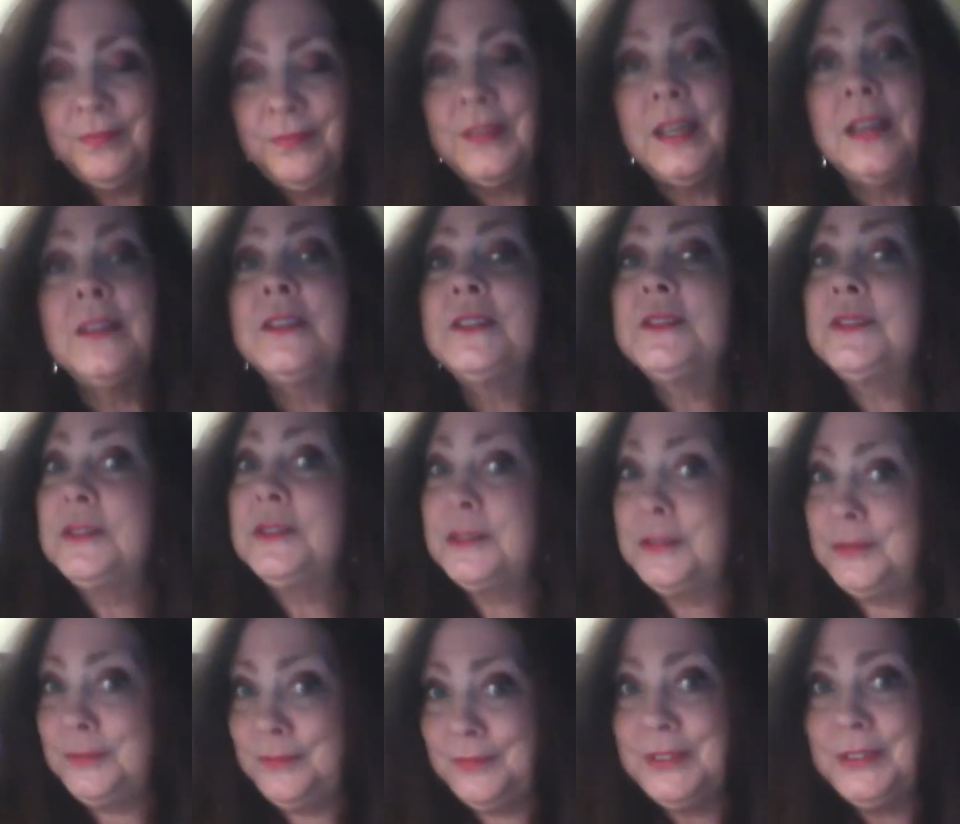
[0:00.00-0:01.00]
Now,
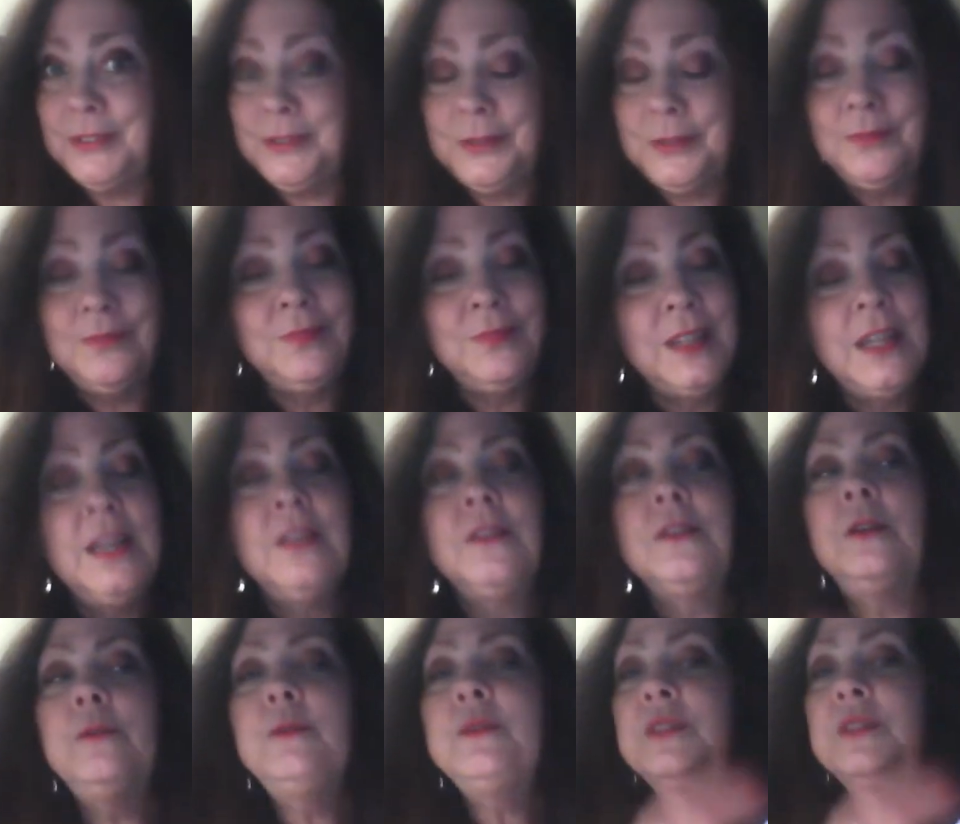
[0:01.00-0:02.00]

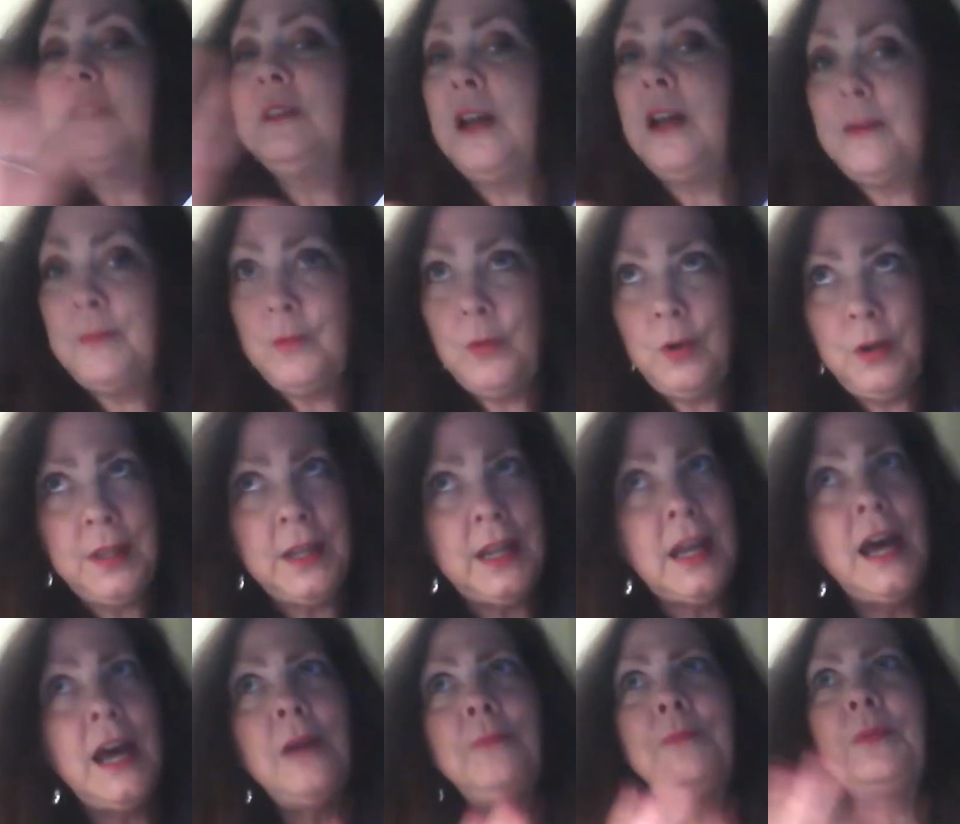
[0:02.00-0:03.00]
there was a lot more that
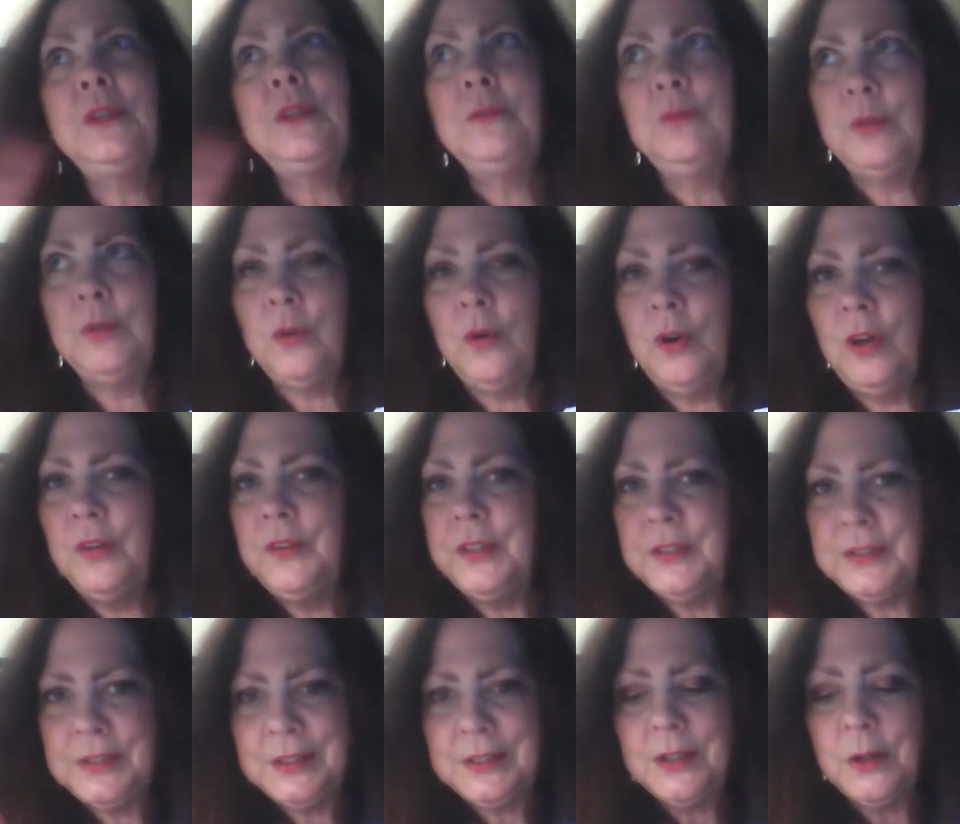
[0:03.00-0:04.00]
happened with all
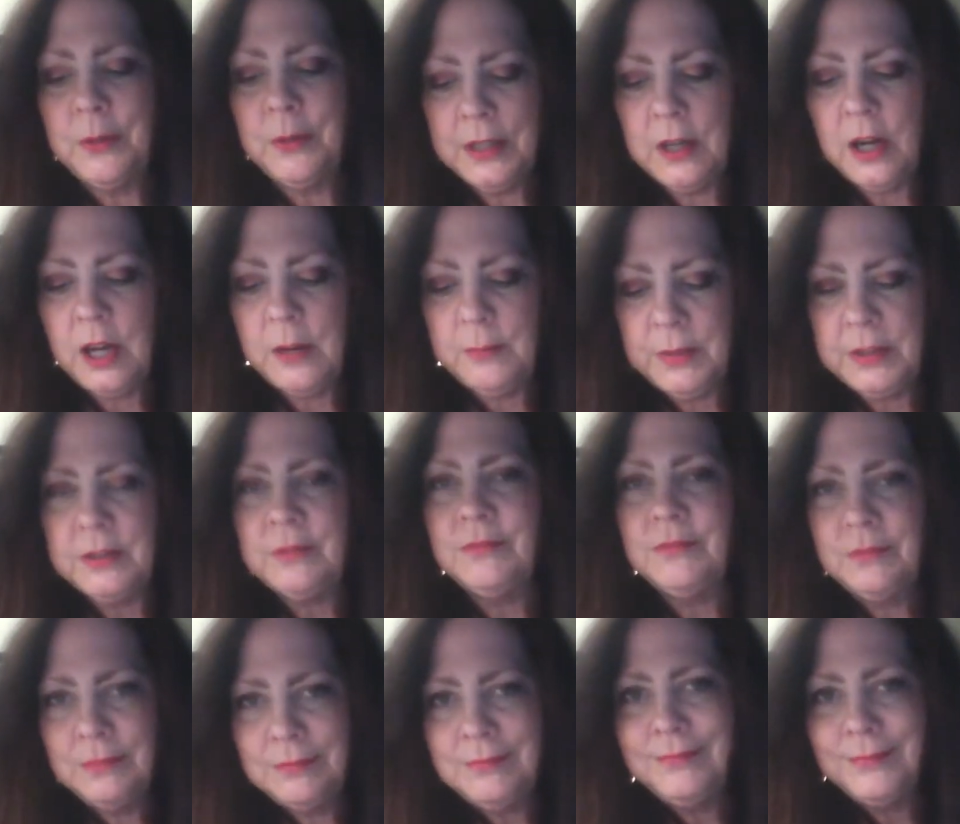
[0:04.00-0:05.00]
this going on, but
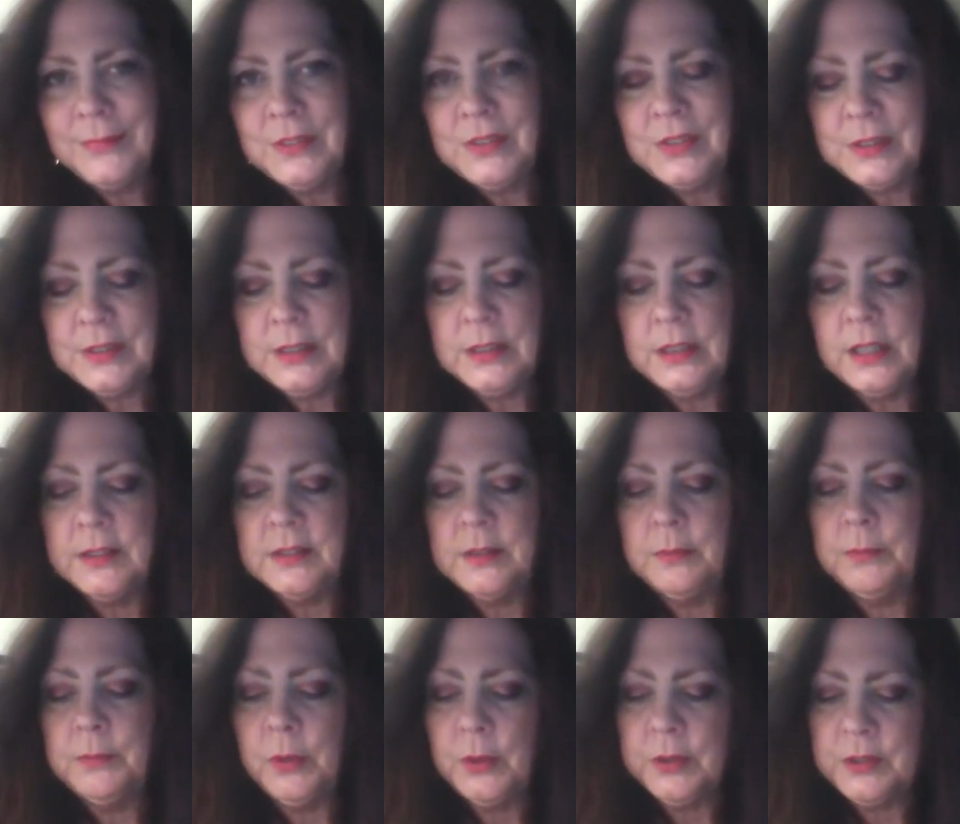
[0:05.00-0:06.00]
this is the nuts
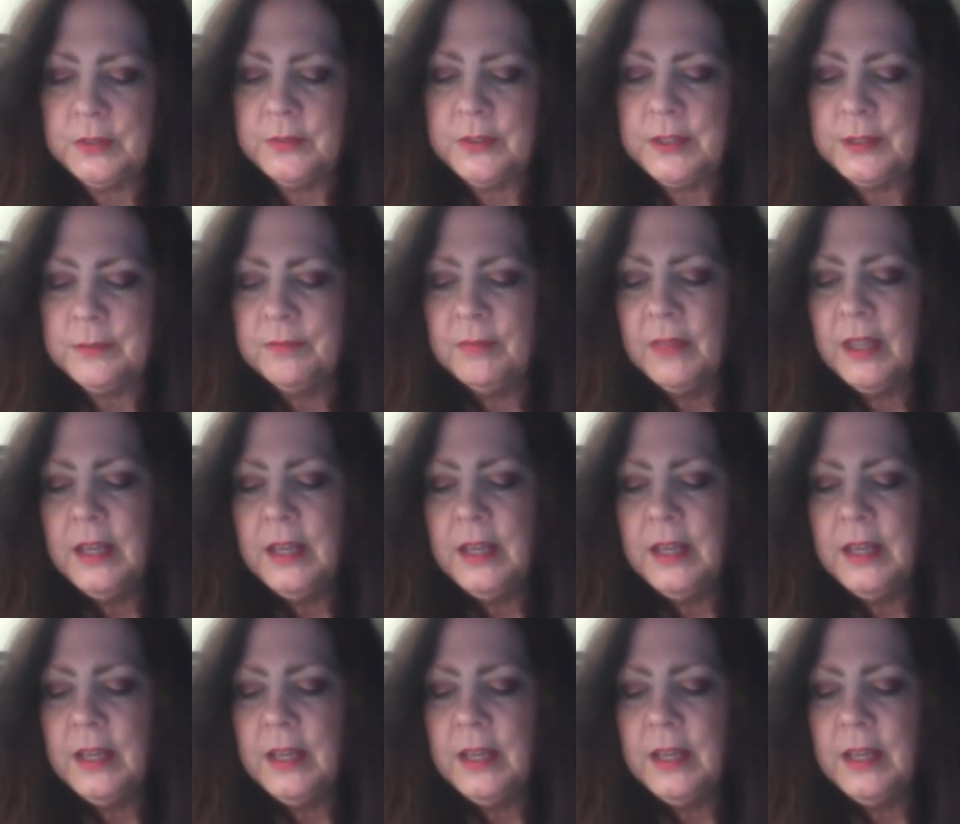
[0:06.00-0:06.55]
and bolts of it.